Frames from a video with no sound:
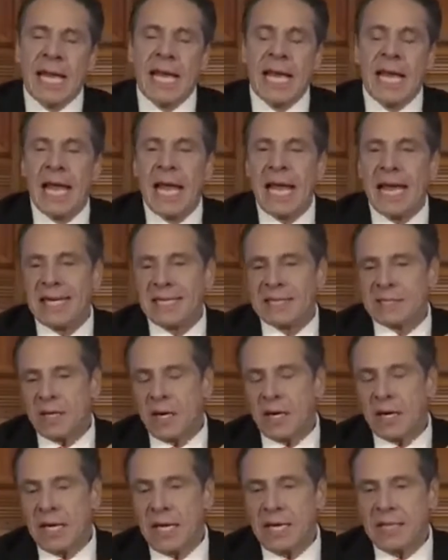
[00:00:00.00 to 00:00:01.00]
And
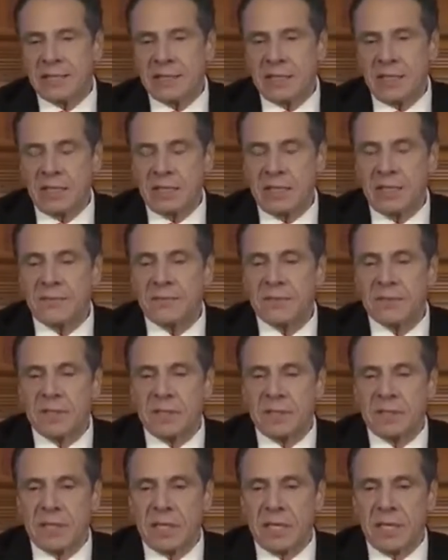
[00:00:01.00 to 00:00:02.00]
it's a
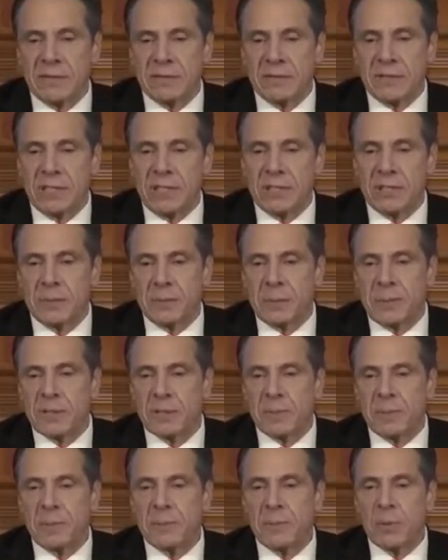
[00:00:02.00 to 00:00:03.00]
difficult conversation because
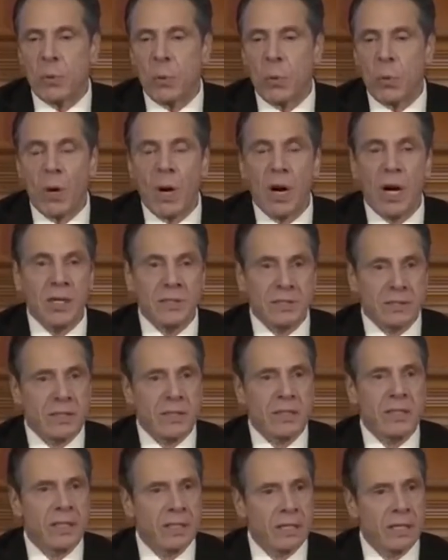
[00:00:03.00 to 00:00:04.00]
people want
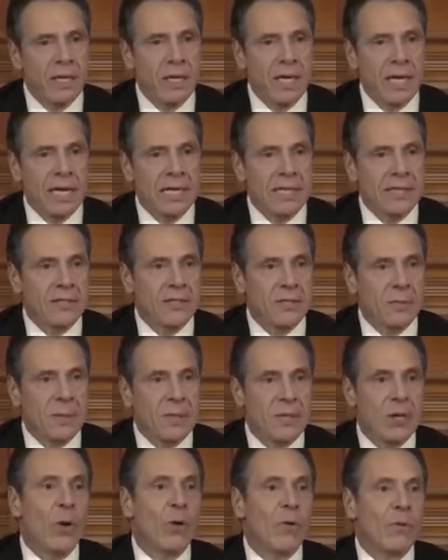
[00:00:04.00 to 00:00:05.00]
it to
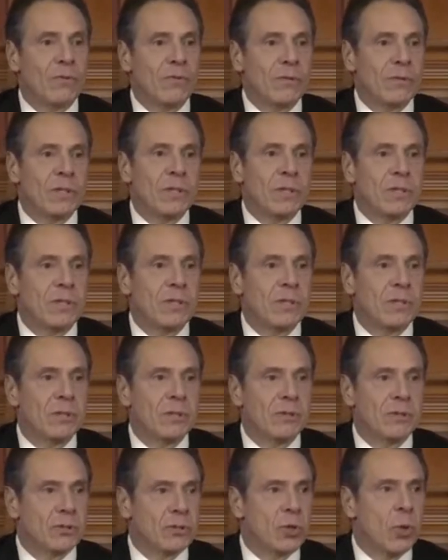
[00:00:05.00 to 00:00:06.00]
be over
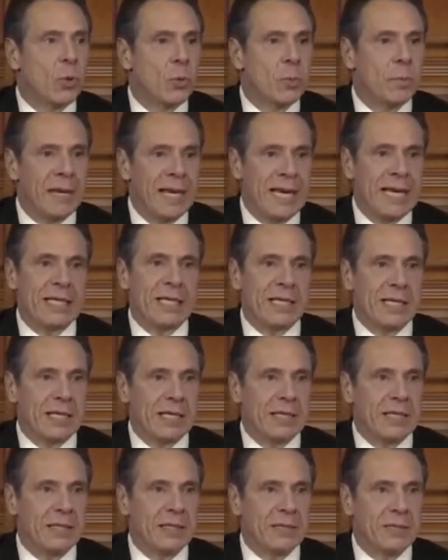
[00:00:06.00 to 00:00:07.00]
so badly,
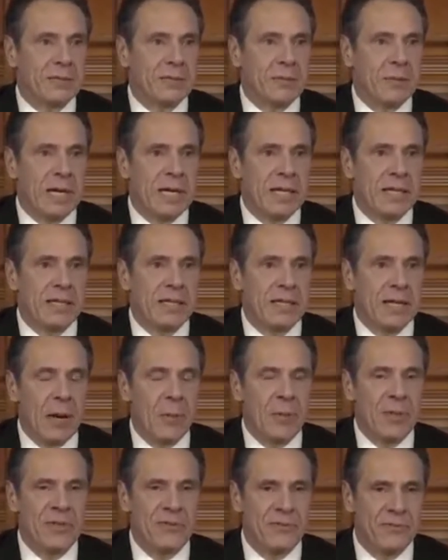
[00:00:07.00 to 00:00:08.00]
right? I
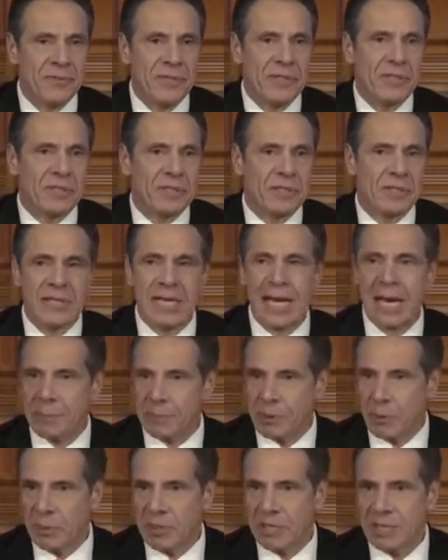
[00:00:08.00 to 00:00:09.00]
want the fear to stop.
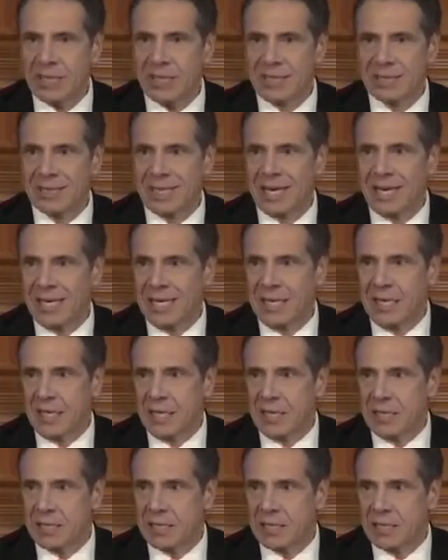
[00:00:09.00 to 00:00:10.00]
I want the anxiety
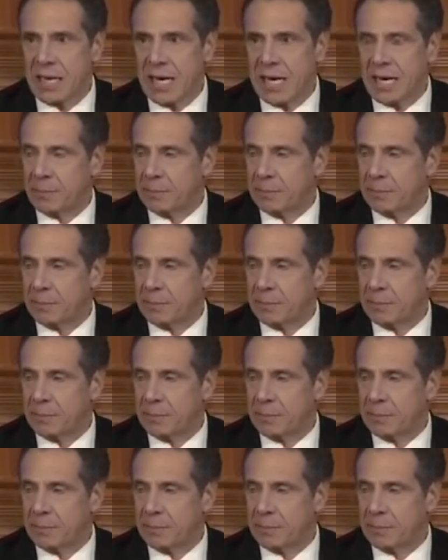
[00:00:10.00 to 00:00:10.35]
to stop.